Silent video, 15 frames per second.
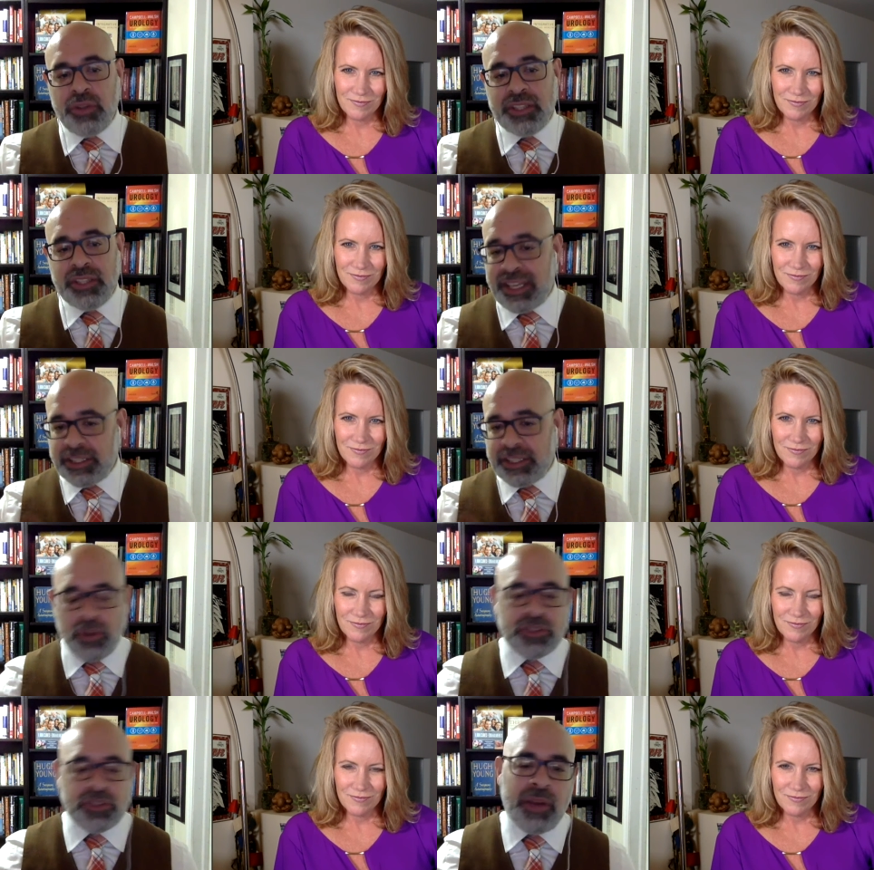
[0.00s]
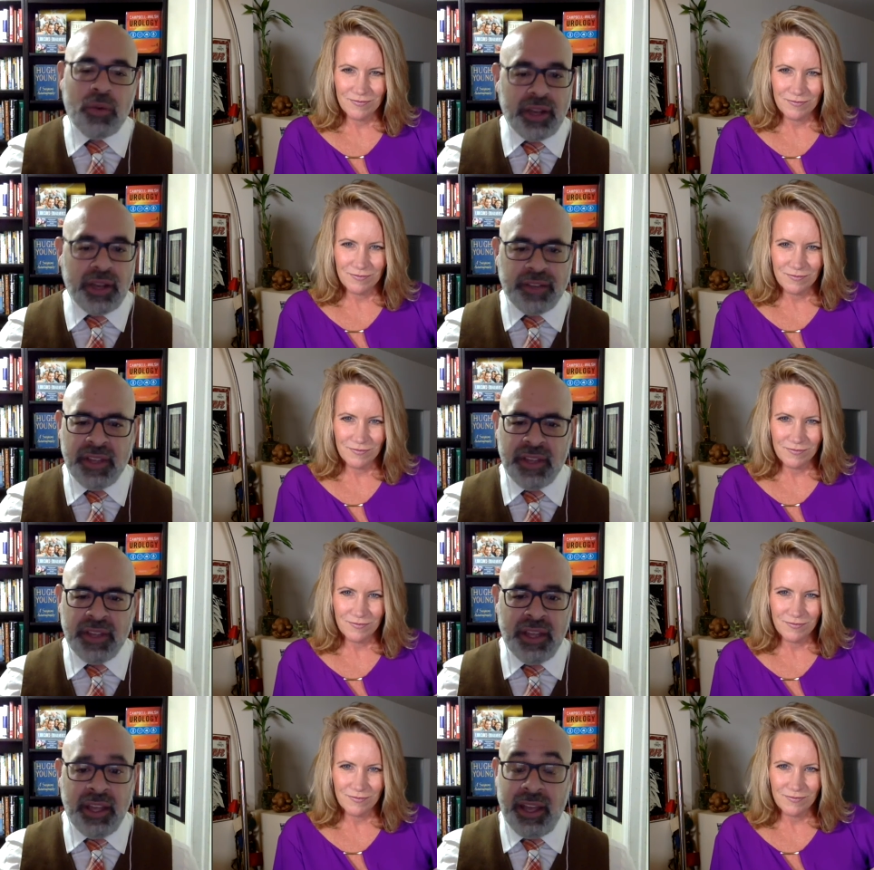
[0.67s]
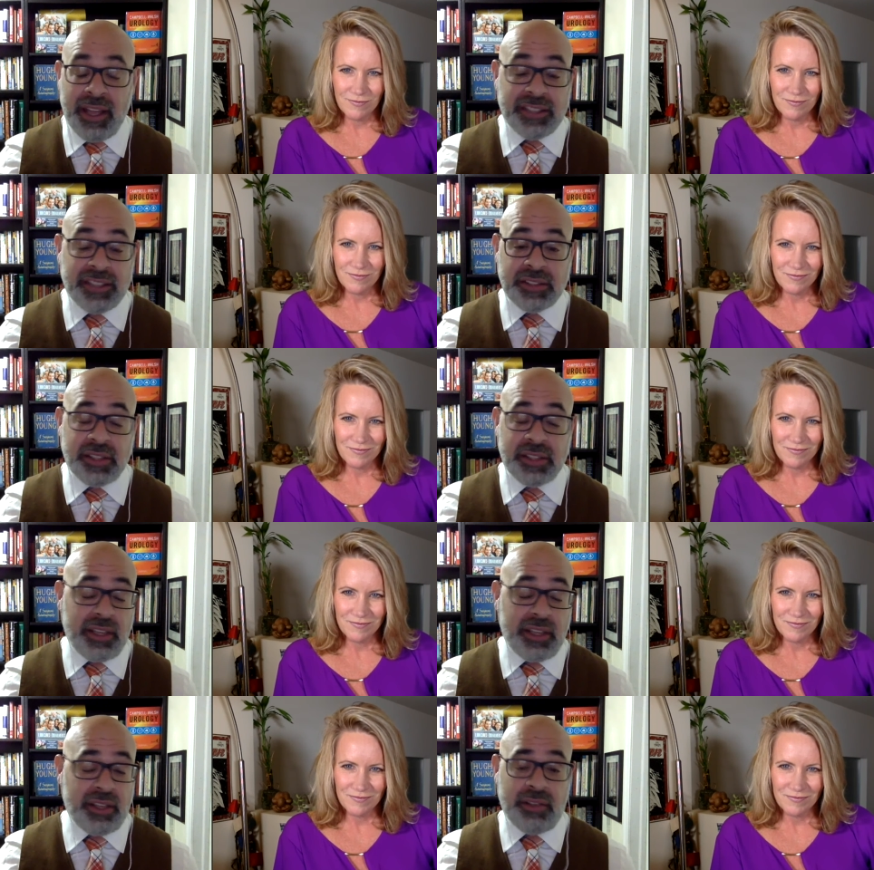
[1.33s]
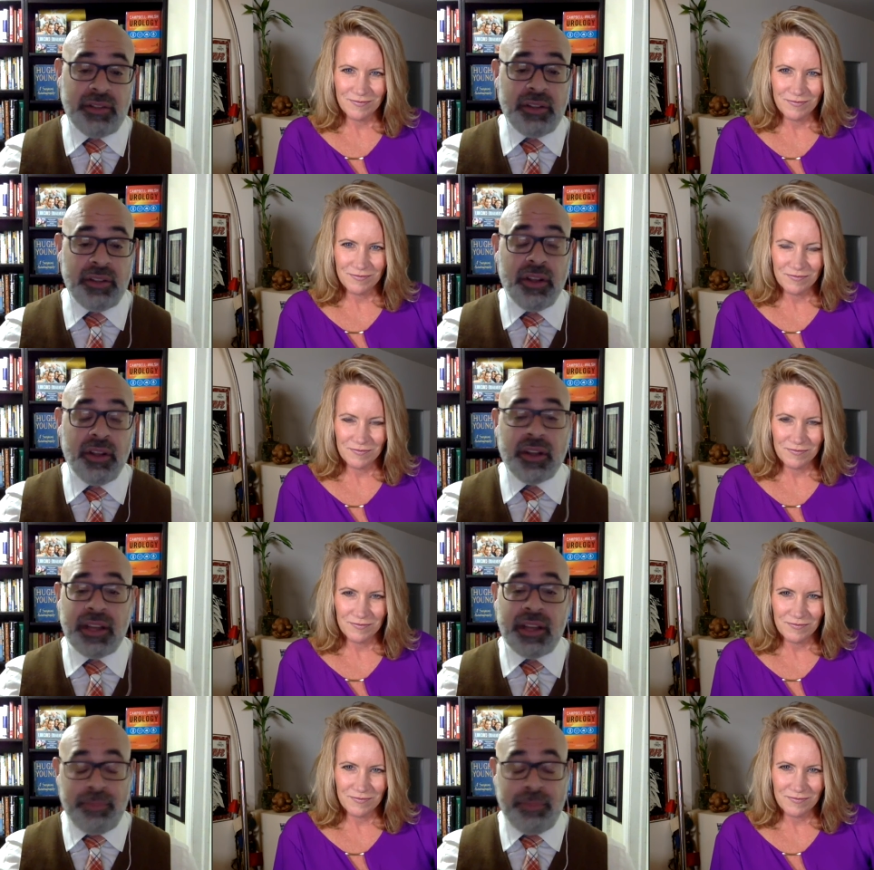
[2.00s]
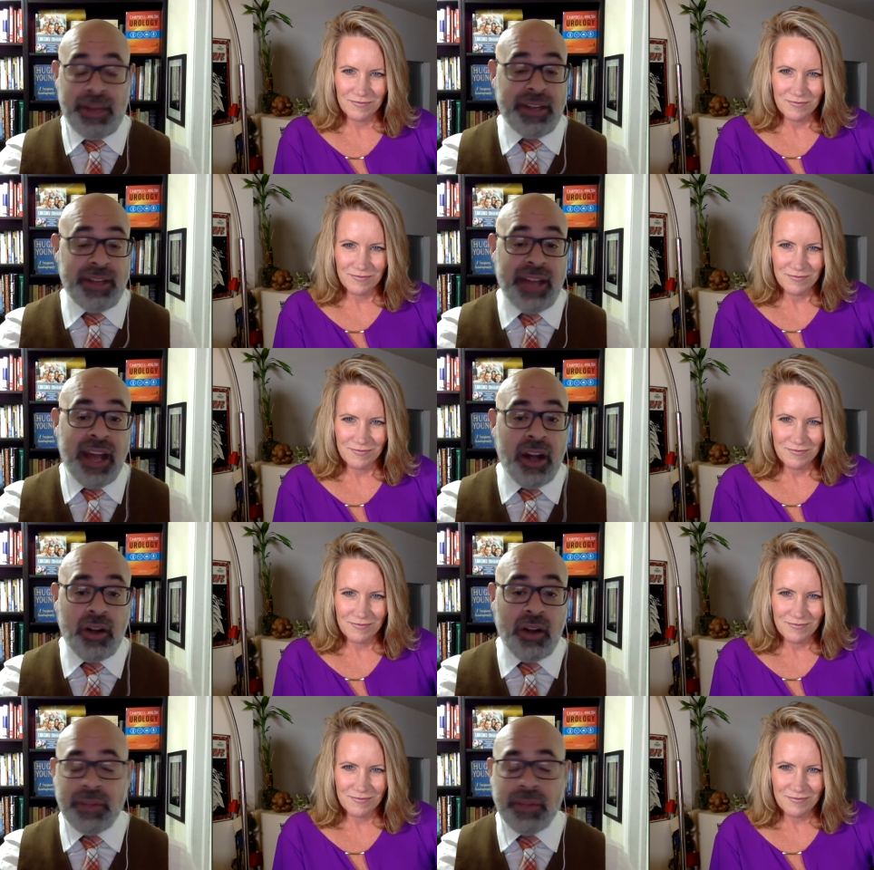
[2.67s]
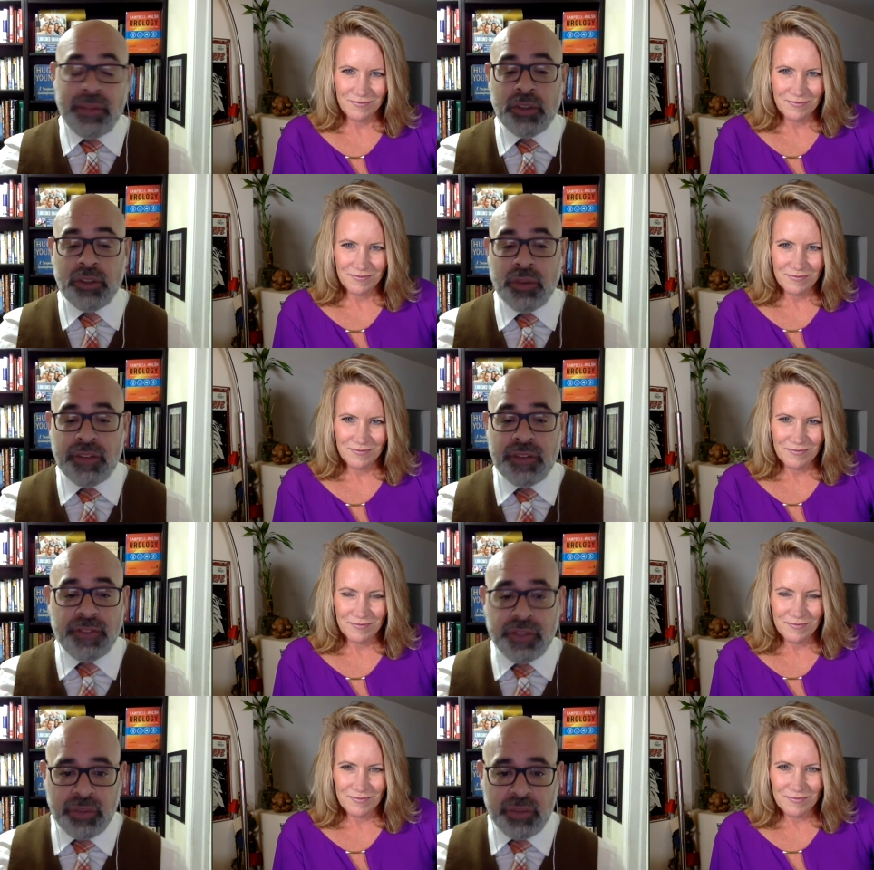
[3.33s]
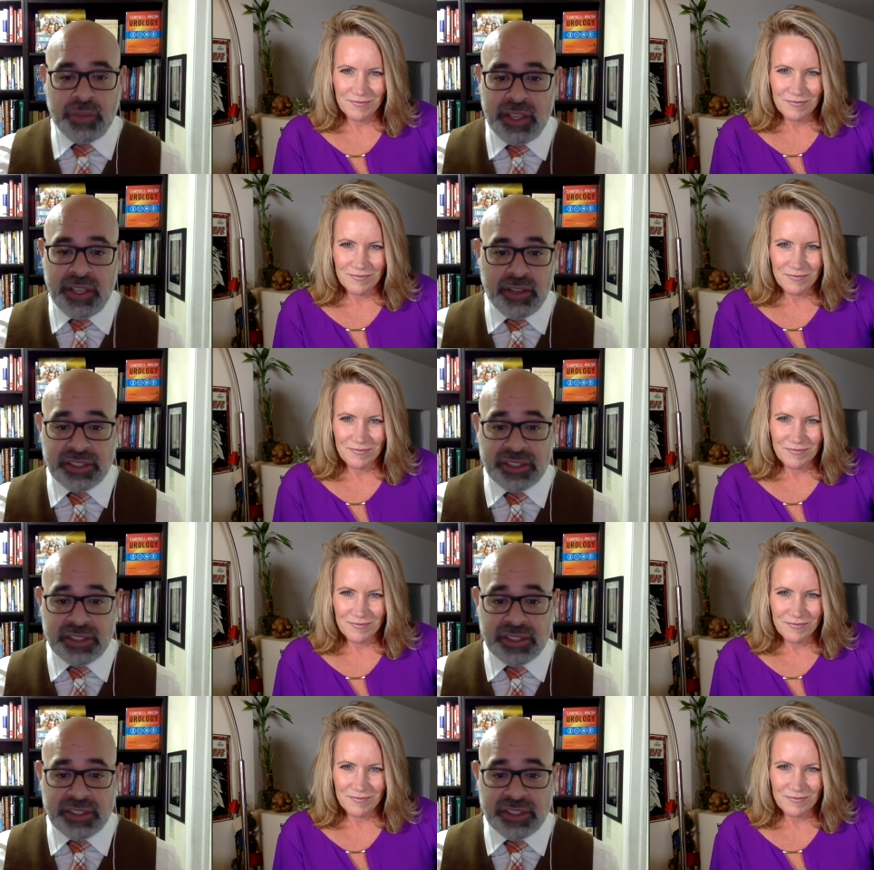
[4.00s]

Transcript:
Speaker 1: And I spoke to my wife and she's like, look, and by now I've been doing it for three years. She's